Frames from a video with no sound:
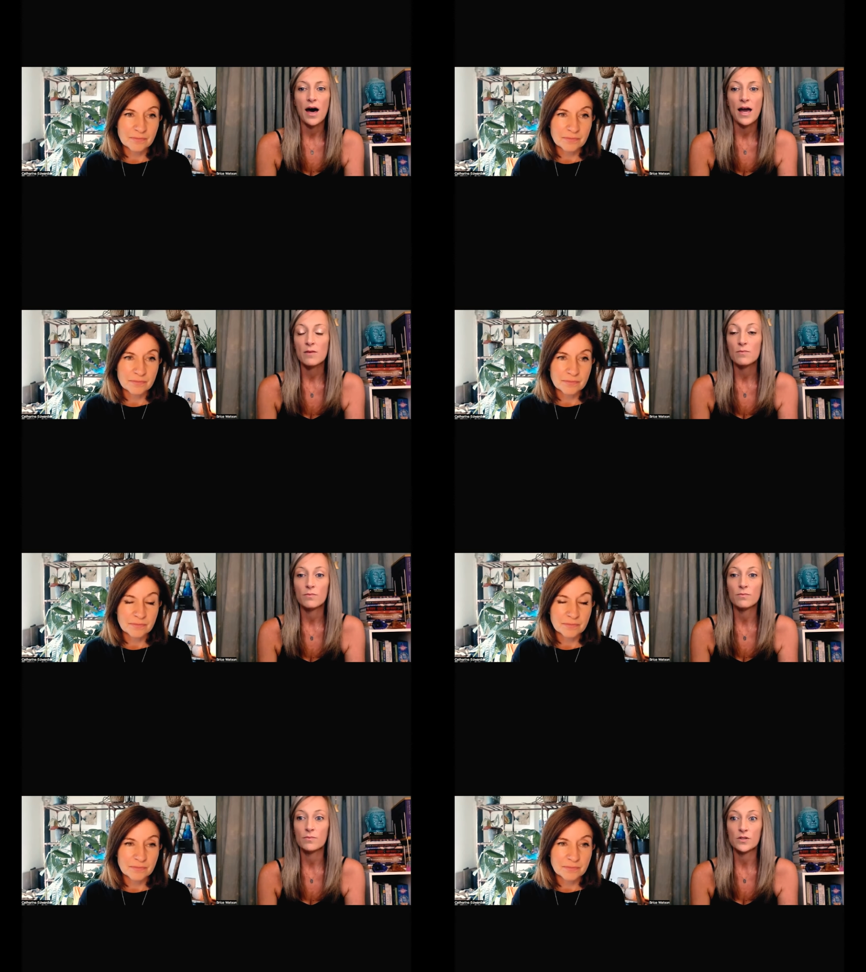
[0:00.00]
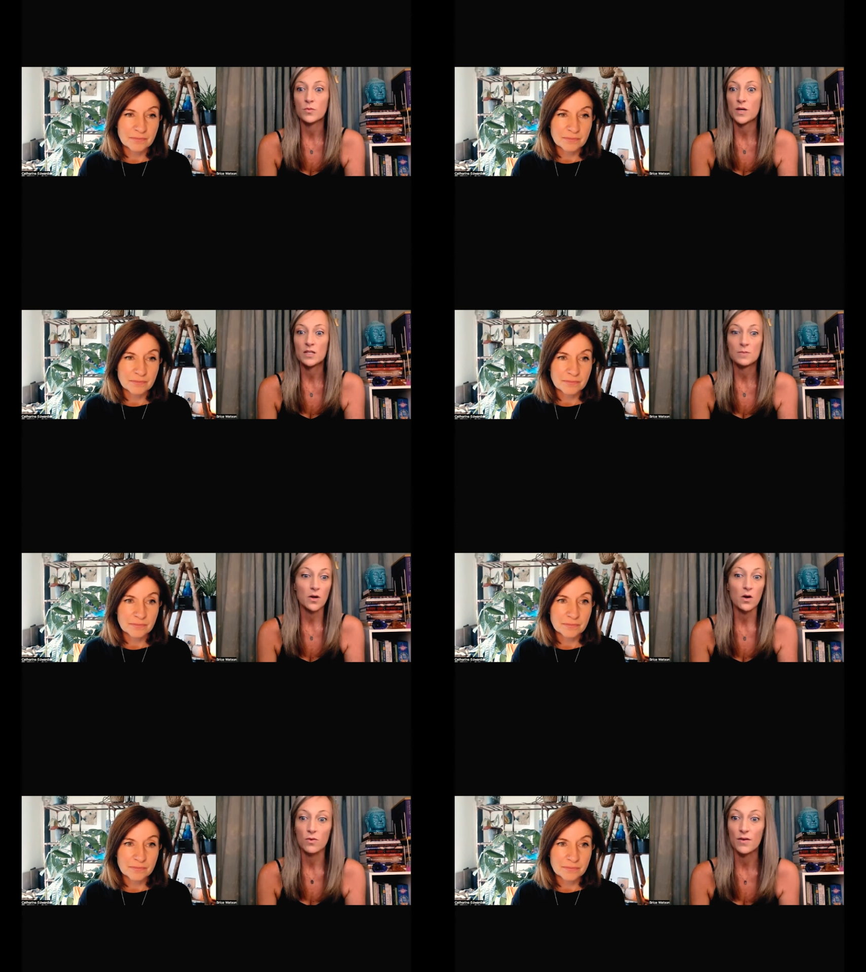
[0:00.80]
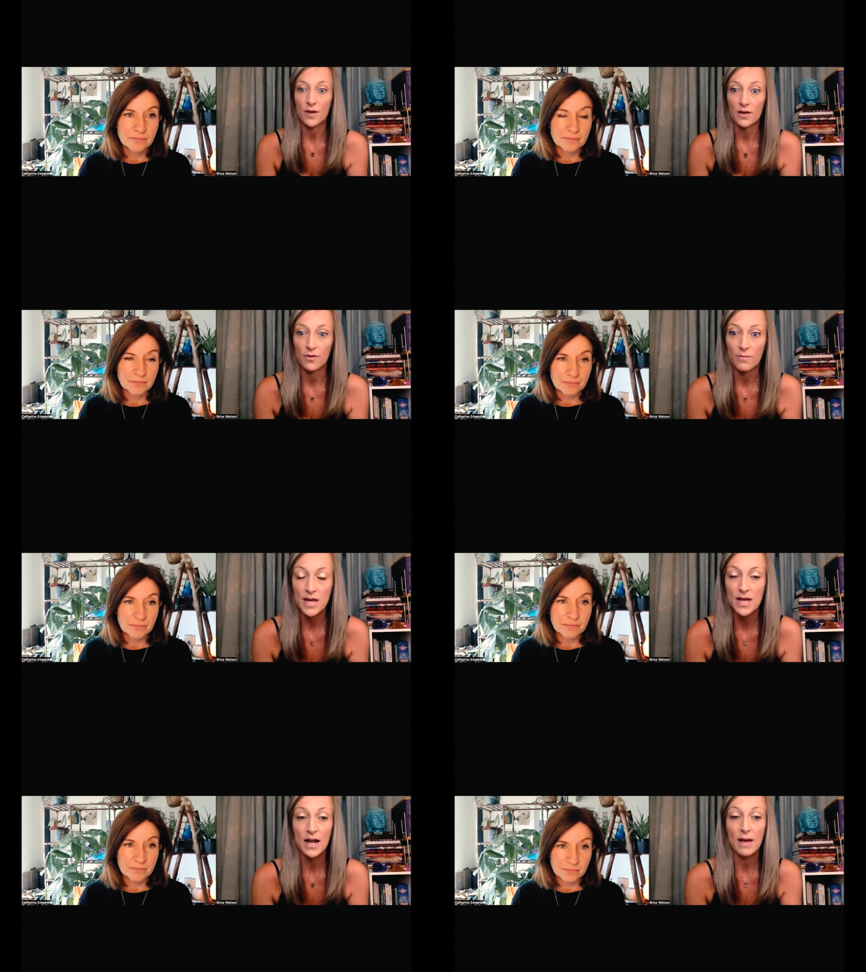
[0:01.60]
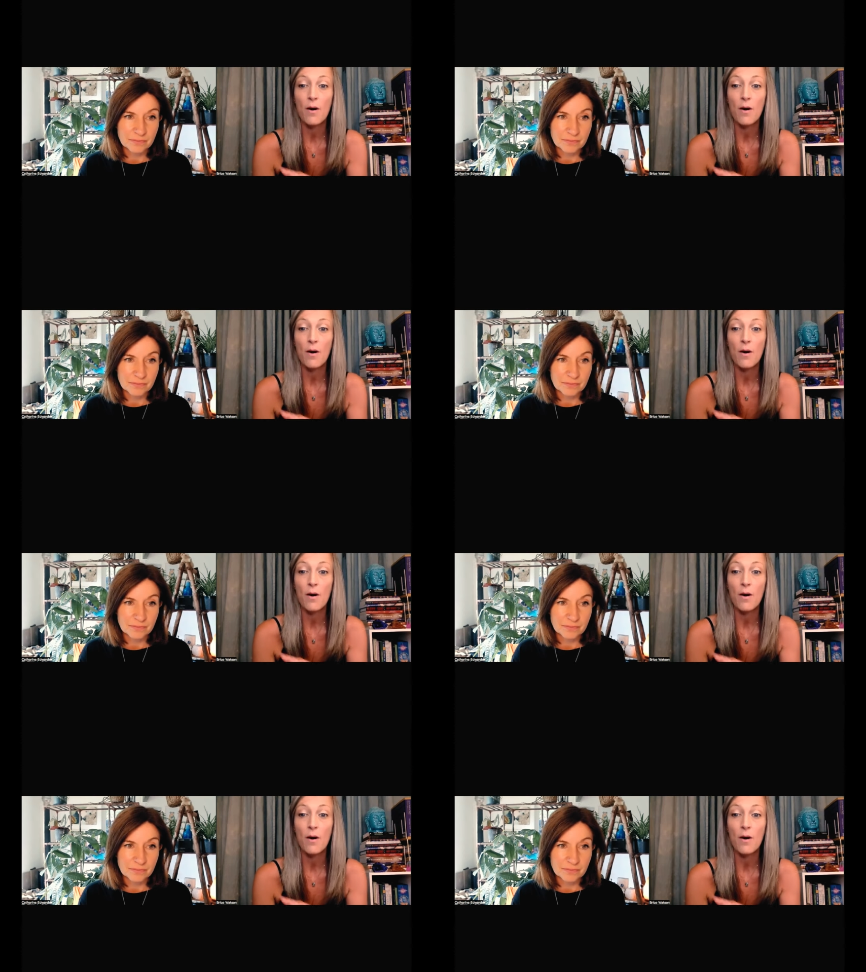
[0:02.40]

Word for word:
Speaker 1: i this week has been horrific for me and i